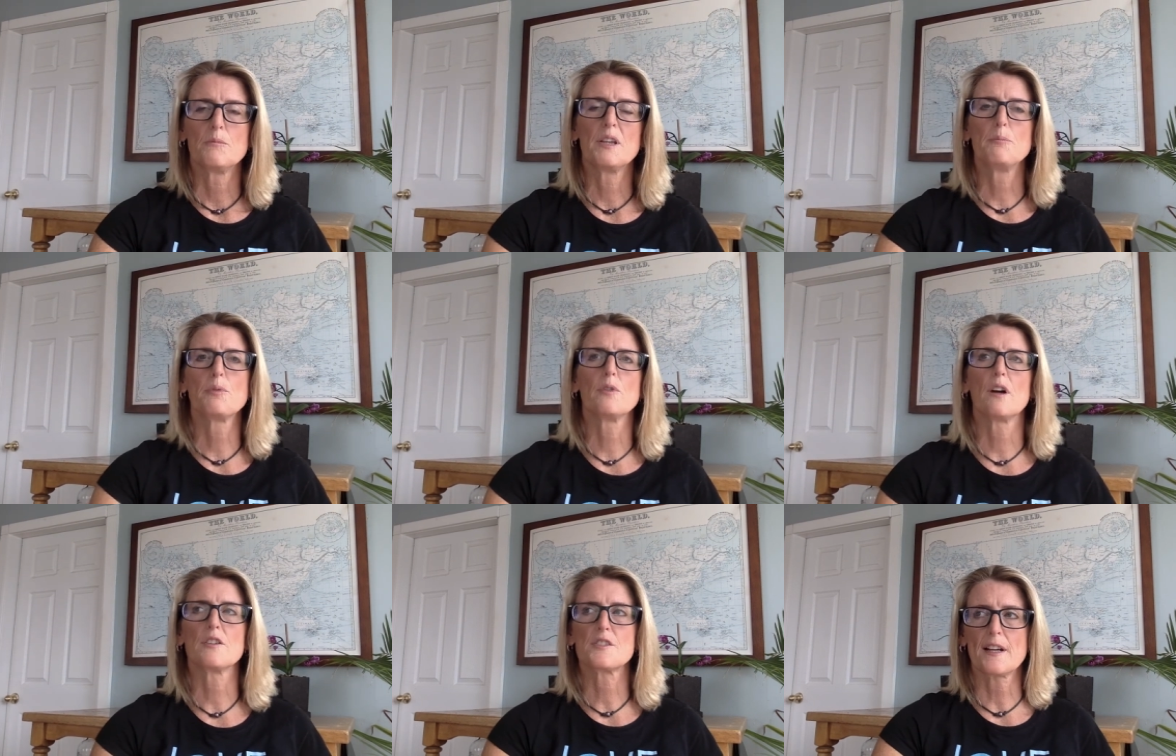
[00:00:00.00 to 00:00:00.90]
People
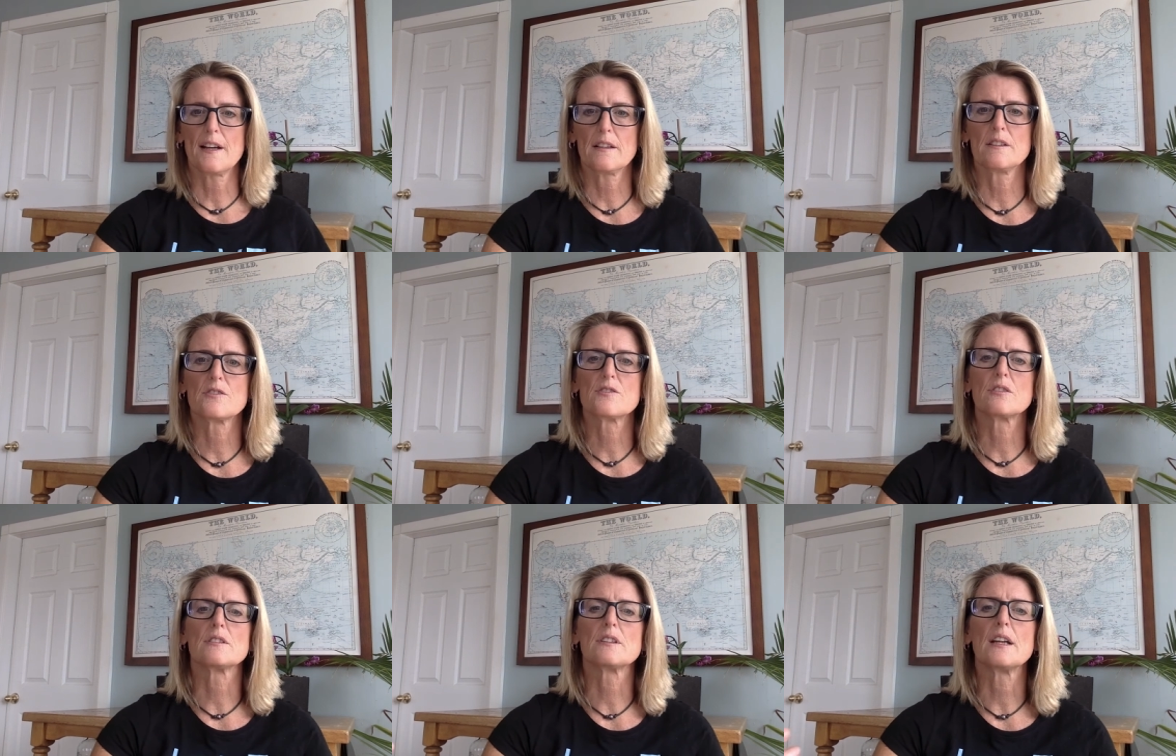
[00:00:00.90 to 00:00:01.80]
are challenged
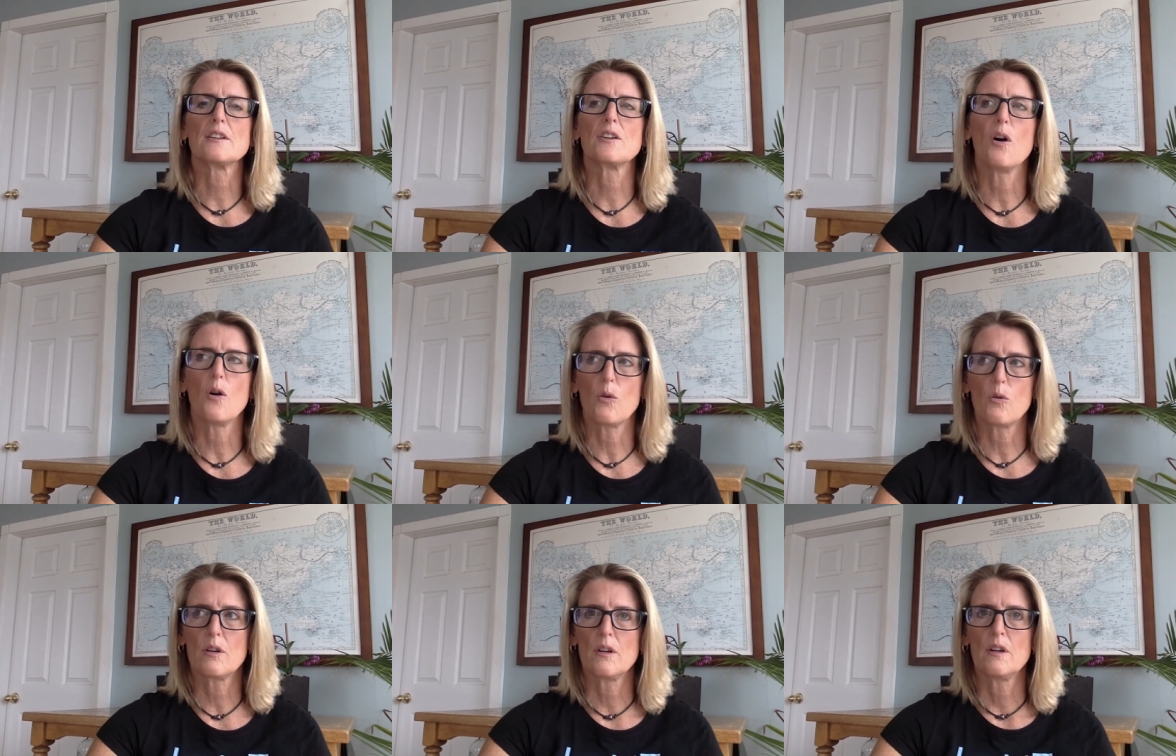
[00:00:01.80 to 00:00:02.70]
to let go.
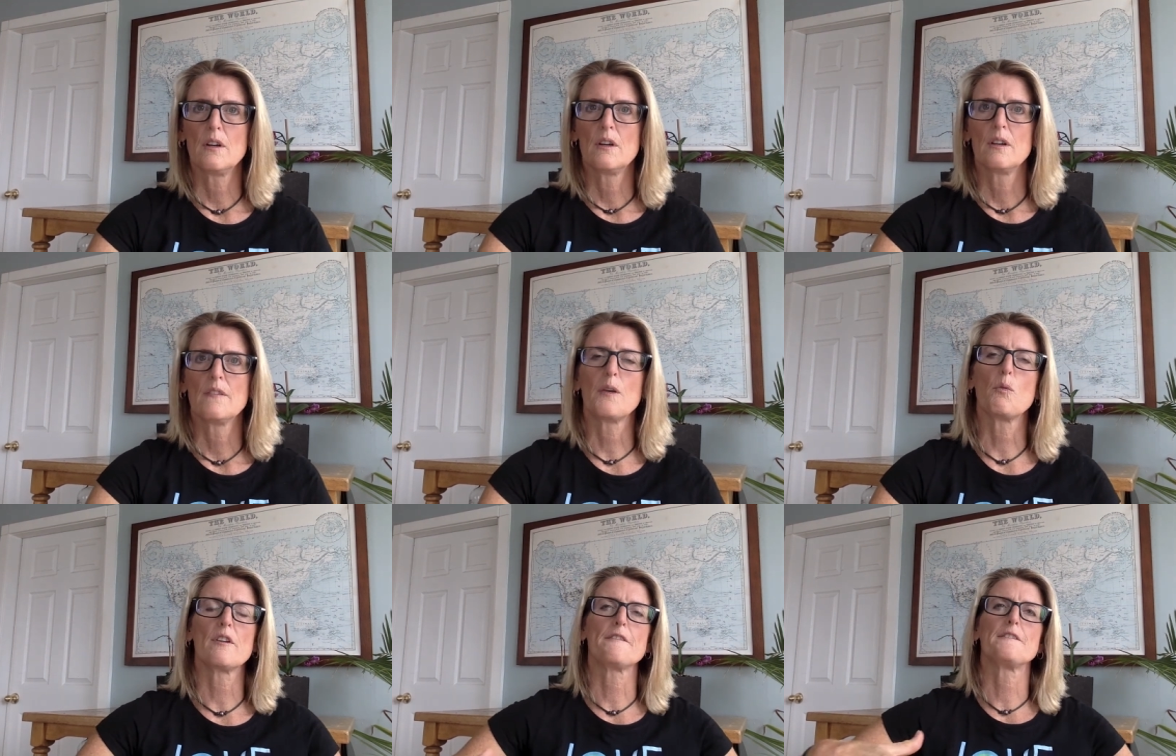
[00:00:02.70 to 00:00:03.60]
They
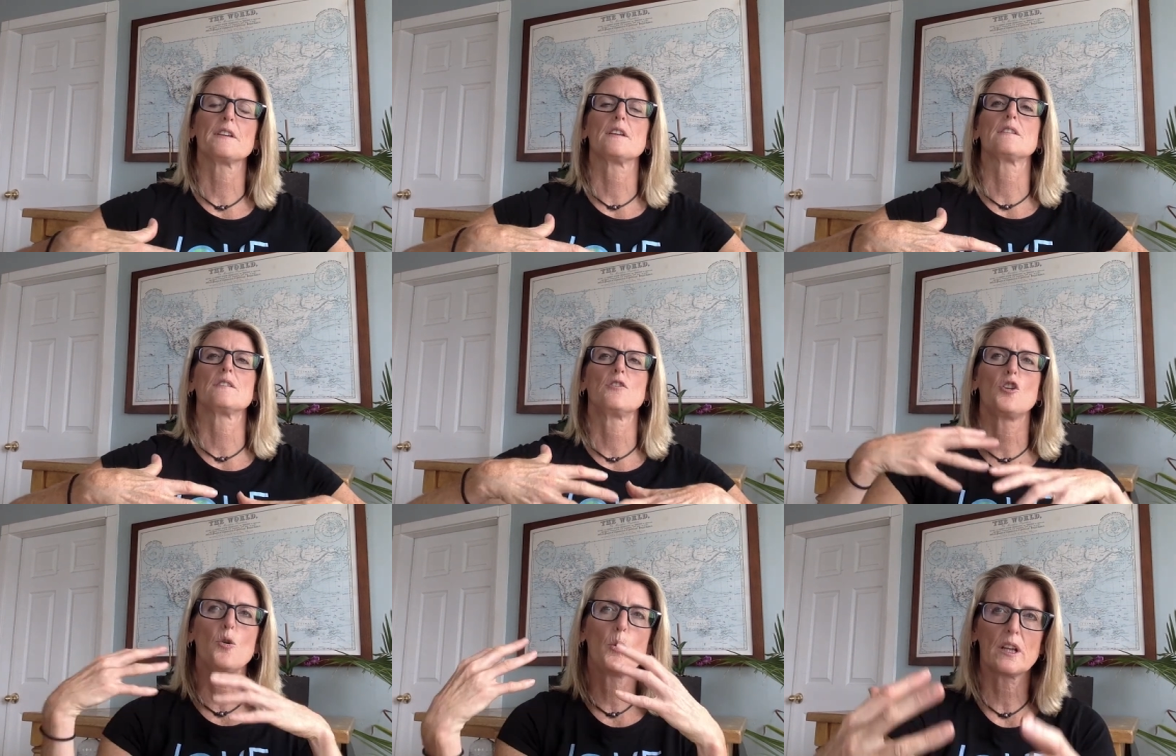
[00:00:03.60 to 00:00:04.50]
want to feel like they're
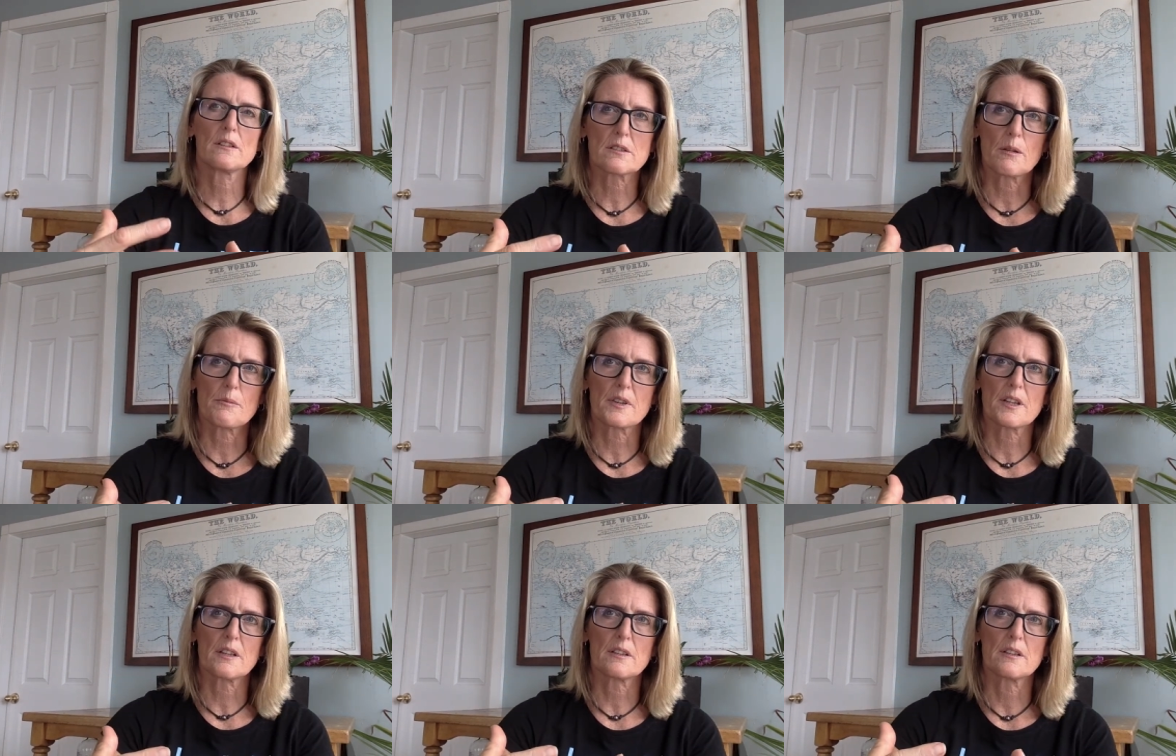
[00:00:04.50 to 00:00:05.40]
doing
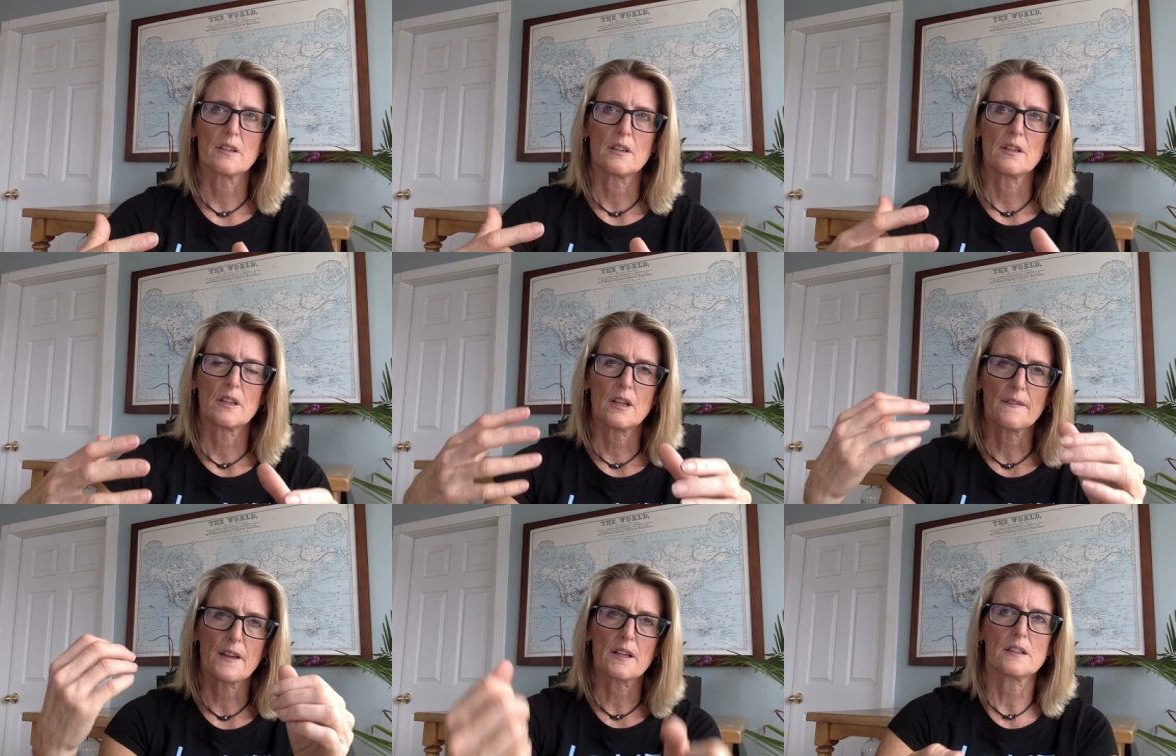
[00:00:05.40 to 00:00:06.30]
something
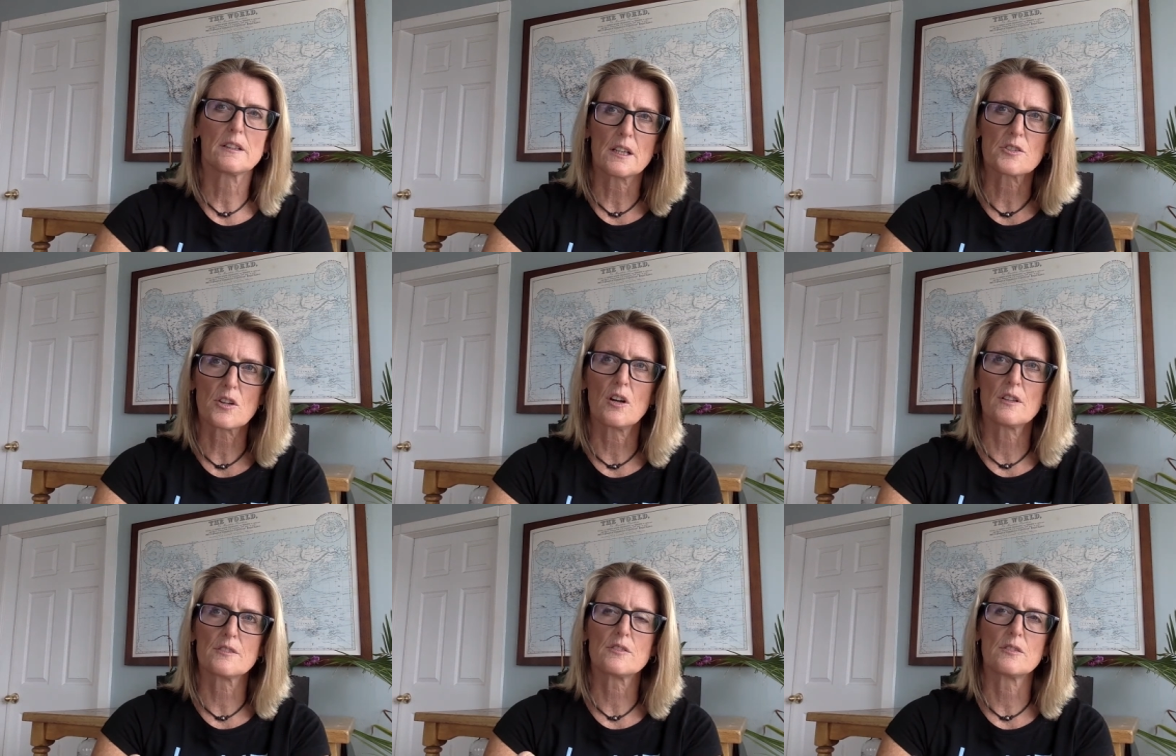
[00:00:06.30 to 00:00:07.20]
and they clutch
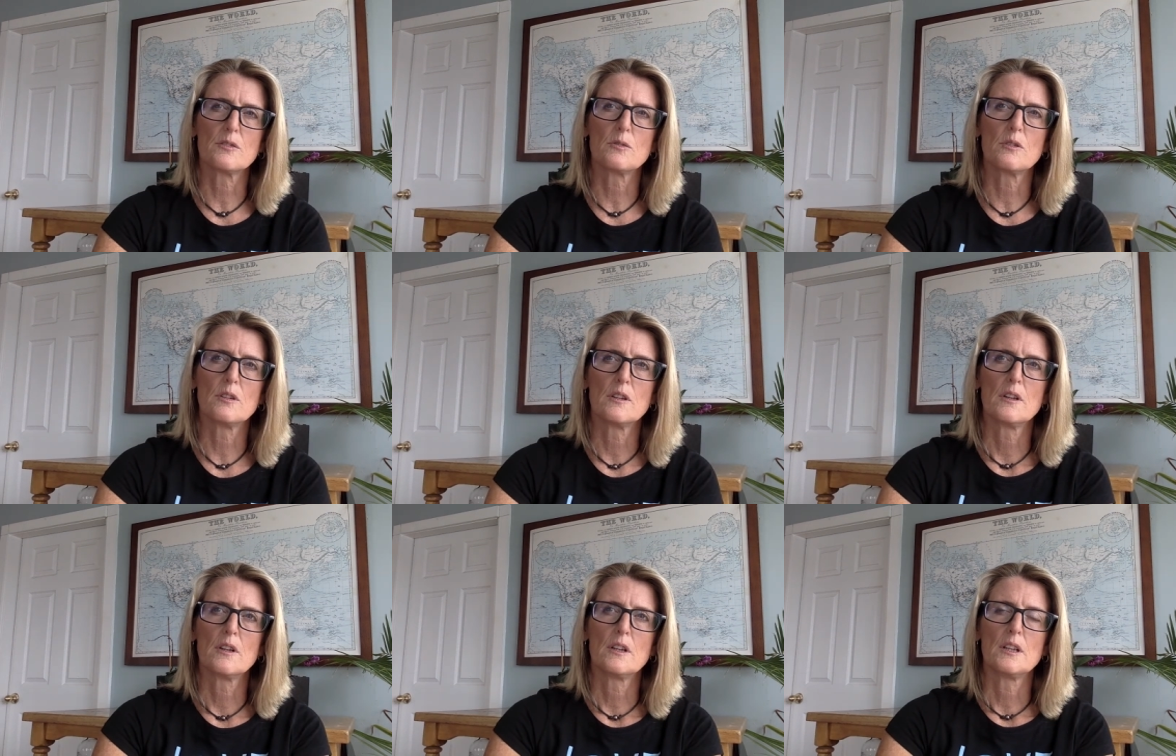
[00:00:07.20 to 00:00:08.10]
onto
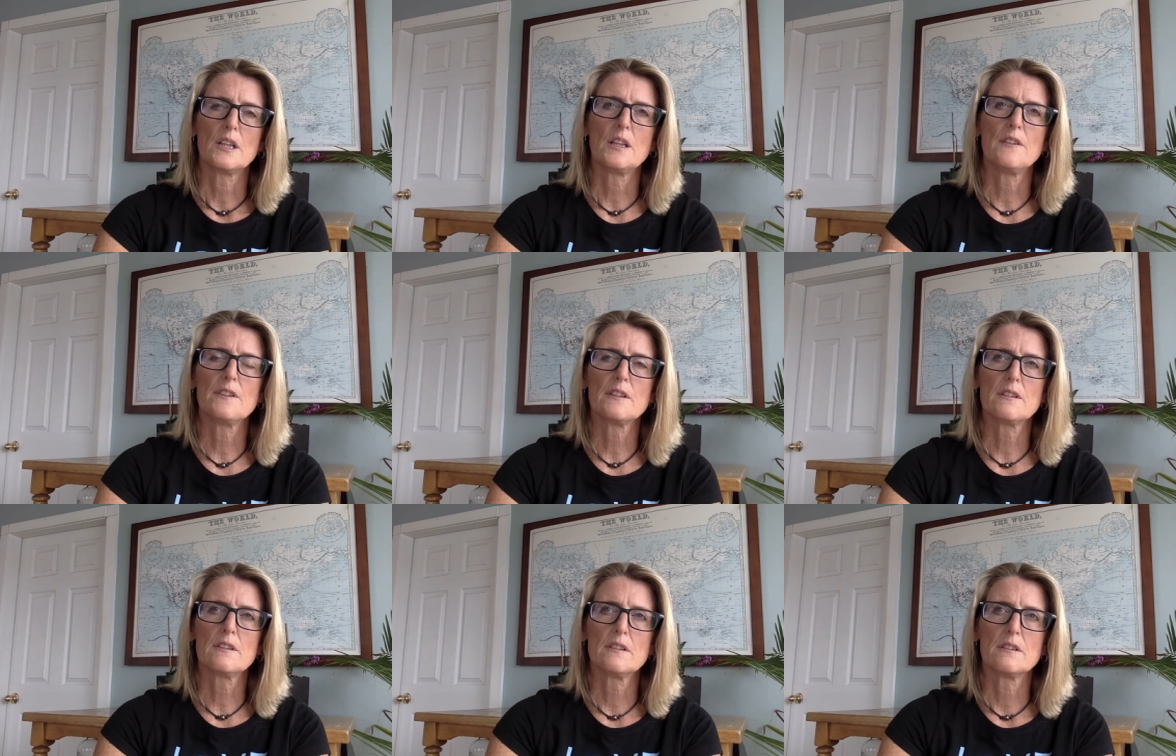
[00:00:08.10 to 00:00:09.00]
even